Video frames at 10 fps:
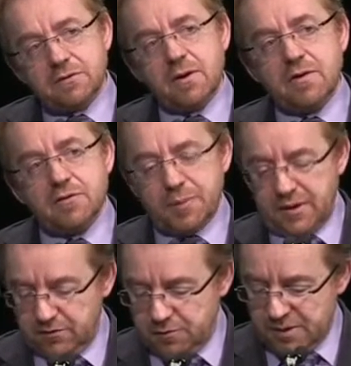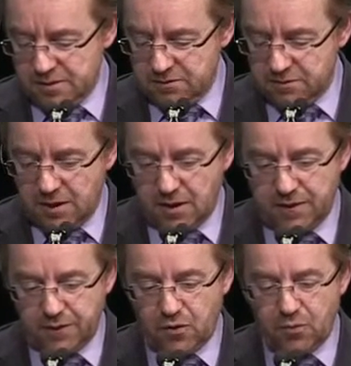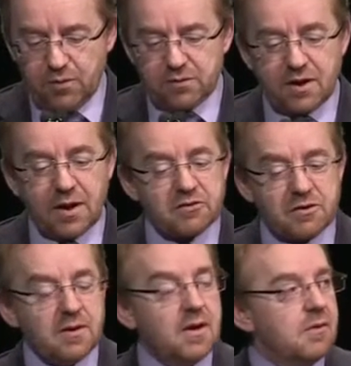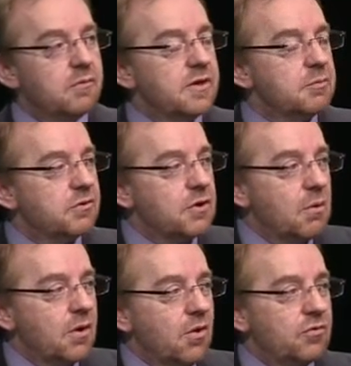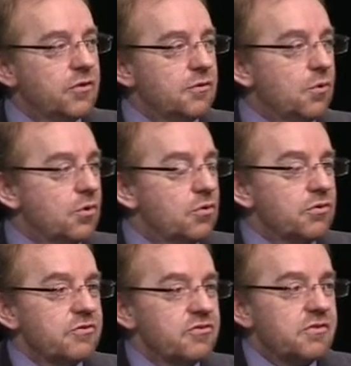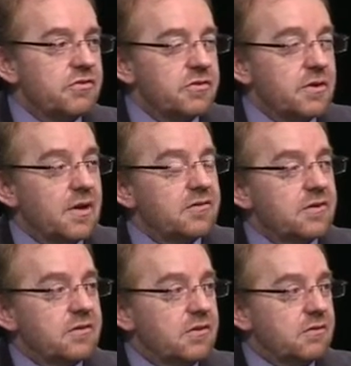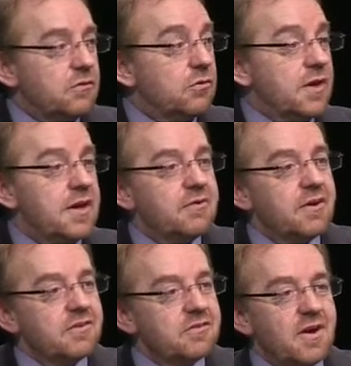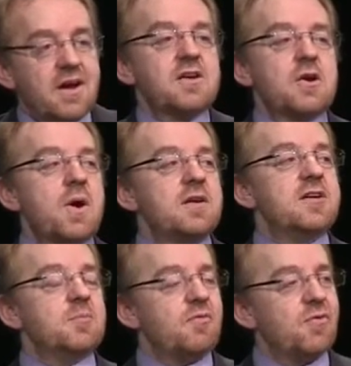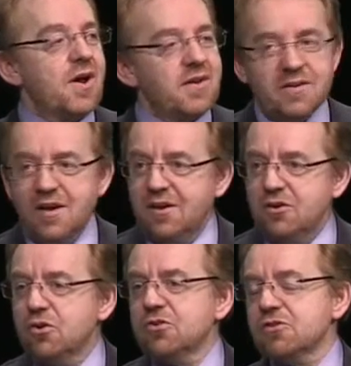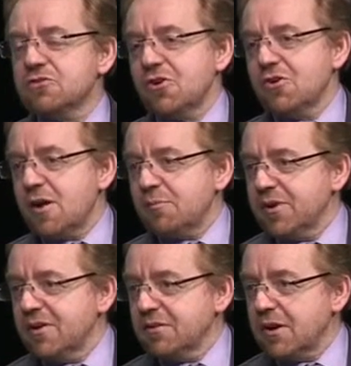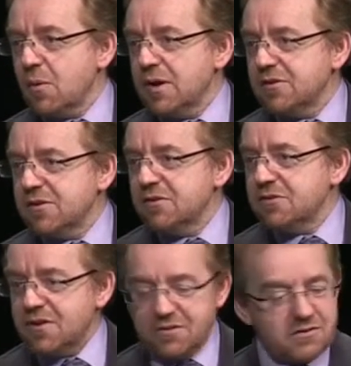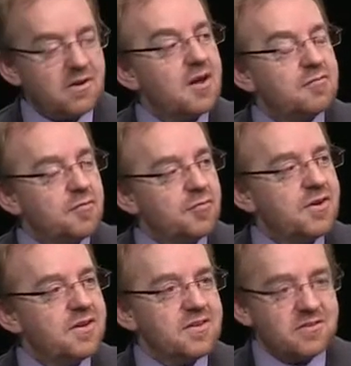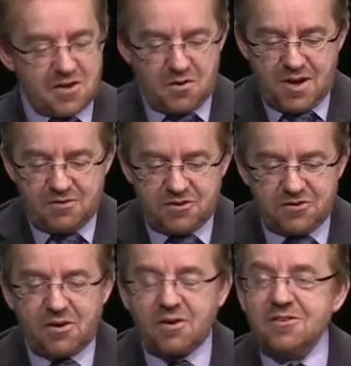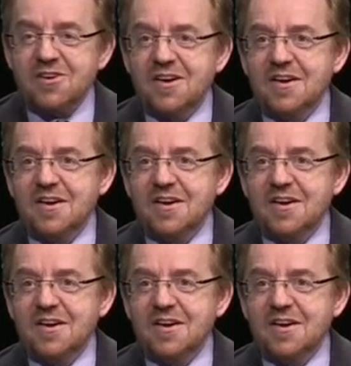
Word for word: science being debated uh, in the court. I actually was able to go along to the Royal Courts of Justice in London to, to the hearings. I had no idea beforehand. You could just turn up and go into these things uh, for free. There's no entry charge.